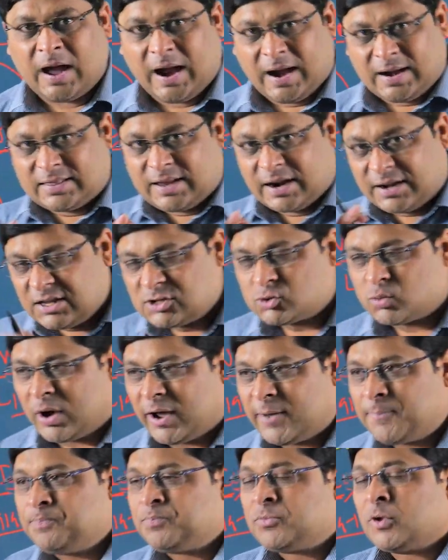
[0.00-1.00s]
And that is
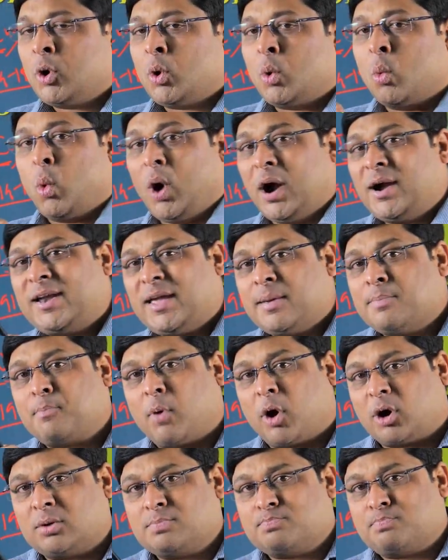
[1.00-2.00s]
why one
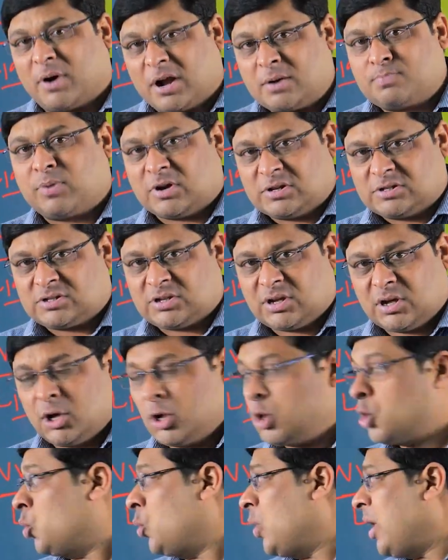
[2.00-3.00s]
important purpose
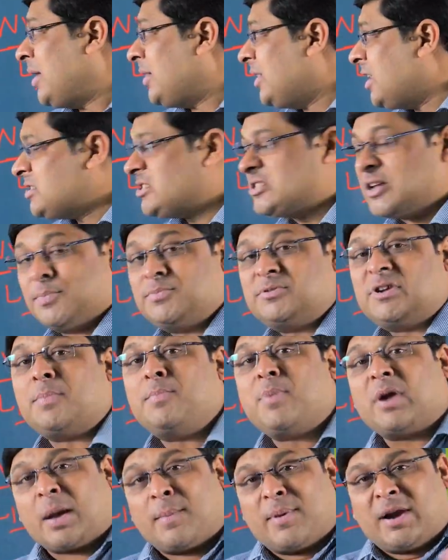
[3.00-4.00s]
when this
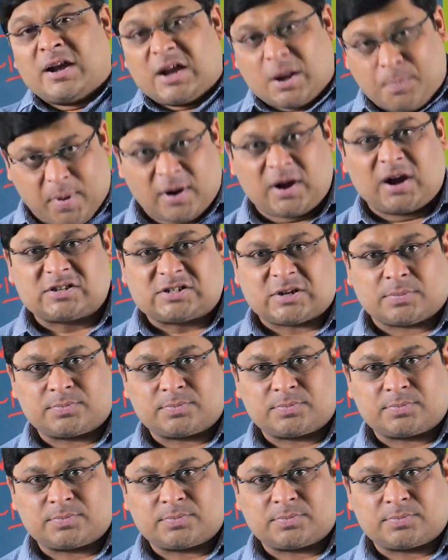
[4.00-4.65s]
subject became an independent